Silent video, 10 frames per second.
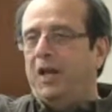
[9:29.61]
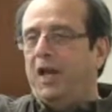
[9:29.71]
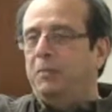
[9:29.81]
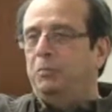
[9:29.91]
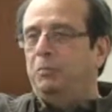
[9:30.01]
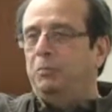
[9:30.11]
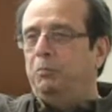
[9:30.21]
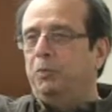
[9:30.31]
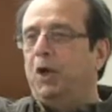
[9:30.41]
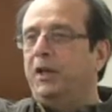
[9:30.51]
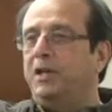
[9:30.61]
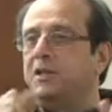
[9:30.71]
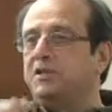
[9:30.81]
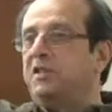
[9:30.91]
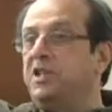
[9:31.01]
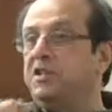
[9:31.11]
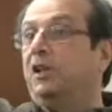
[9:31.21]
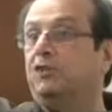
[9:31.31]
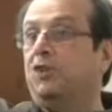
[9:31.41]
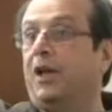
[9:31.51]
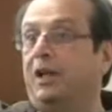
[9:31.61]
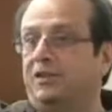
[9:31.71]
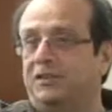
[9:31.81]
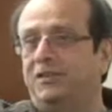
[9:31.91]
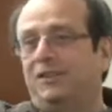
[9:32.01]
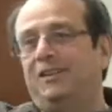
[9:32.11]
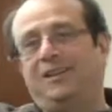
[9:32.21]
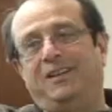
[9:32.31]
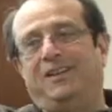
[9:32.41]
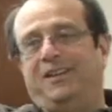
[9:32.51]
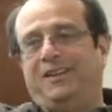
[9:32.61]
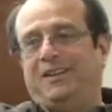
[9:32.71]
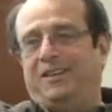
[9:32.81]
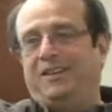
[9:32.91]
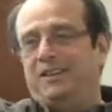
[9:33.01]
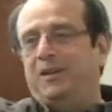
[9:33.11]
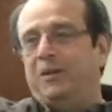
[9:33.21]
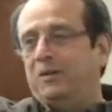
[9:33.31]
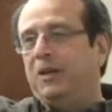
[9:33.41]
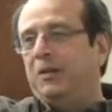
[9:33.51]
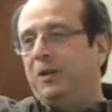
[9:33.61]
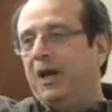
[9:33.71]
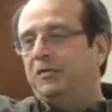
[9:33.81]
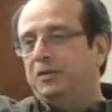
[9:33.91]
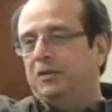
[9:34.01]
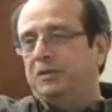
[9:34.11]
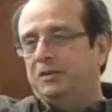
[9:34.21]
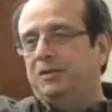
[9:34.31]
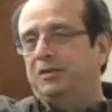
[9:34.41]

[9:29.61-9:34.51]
and plug in these electronics. So, you know, we have to,